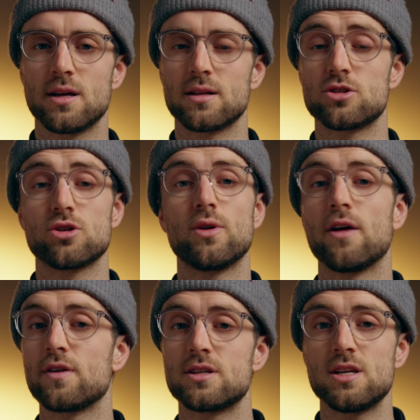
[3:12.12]
like the Sony
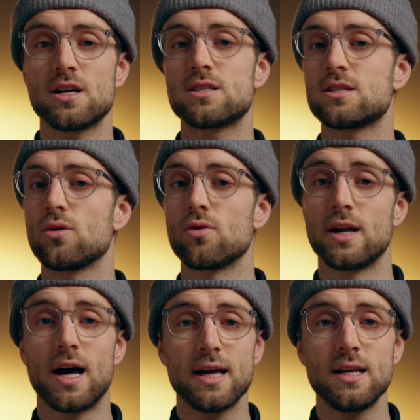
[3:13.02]
FX6 or
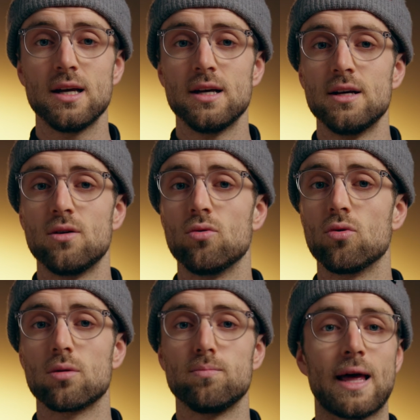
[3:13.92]
9,
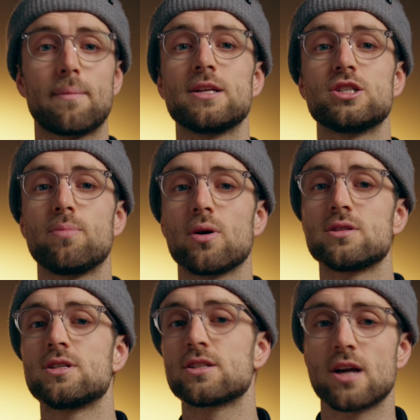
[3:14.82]
or Blackmagic Pocket
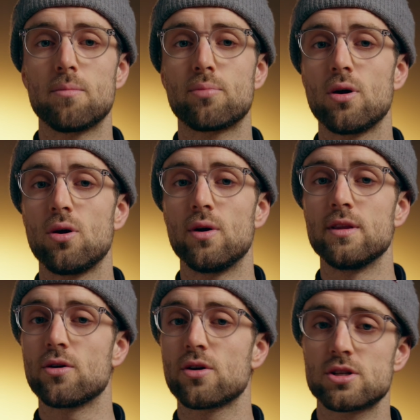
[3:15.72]
6K Pro and
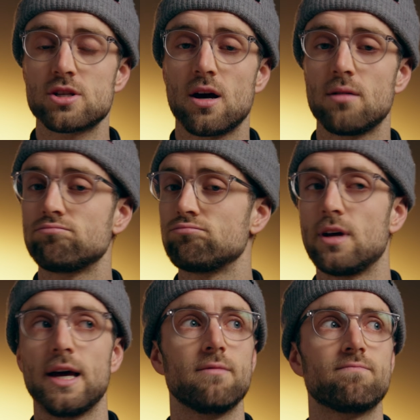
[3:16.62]
the Ursa,
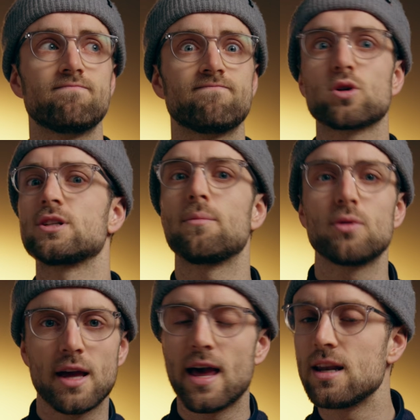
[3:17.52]
and for example
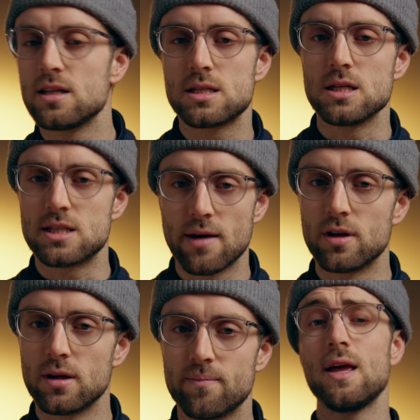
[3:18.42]
the Canon
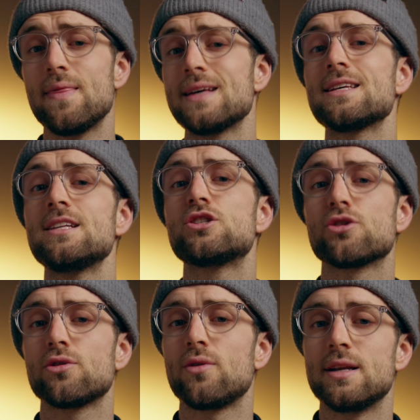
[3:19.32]
C70. In this
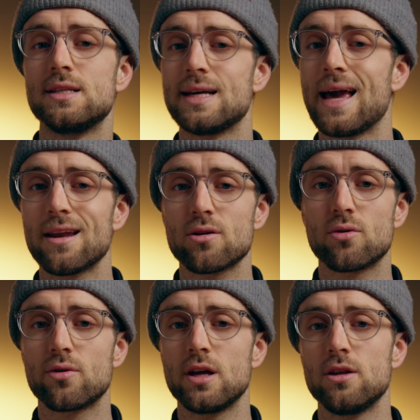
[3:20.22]
internal ND
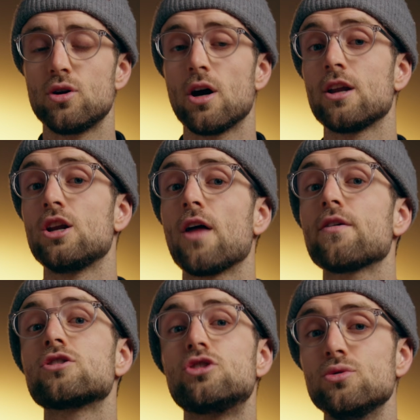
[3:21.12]
category, you got
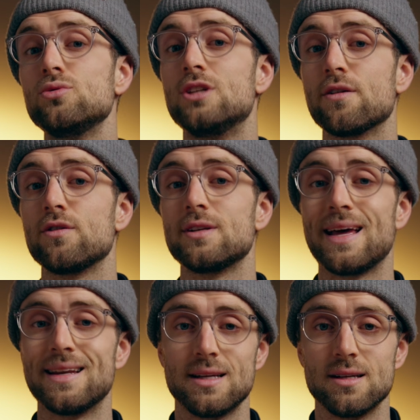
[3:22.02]
another two different
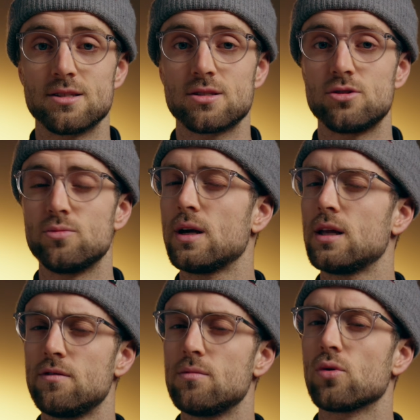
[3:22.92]
NDs to make
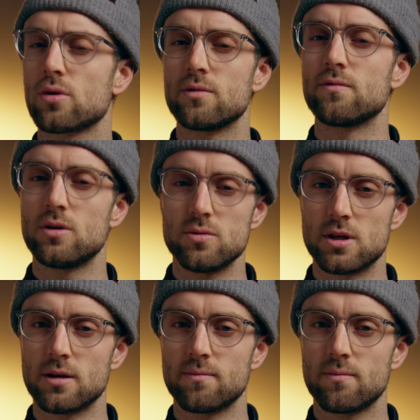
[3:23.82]
it even more
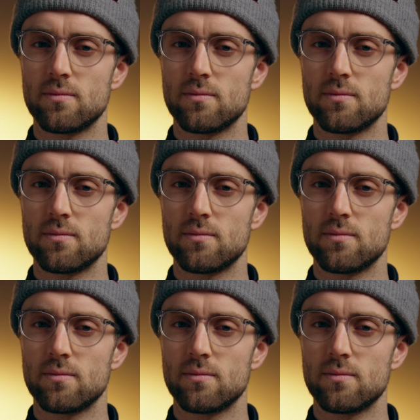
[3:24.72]
confusing.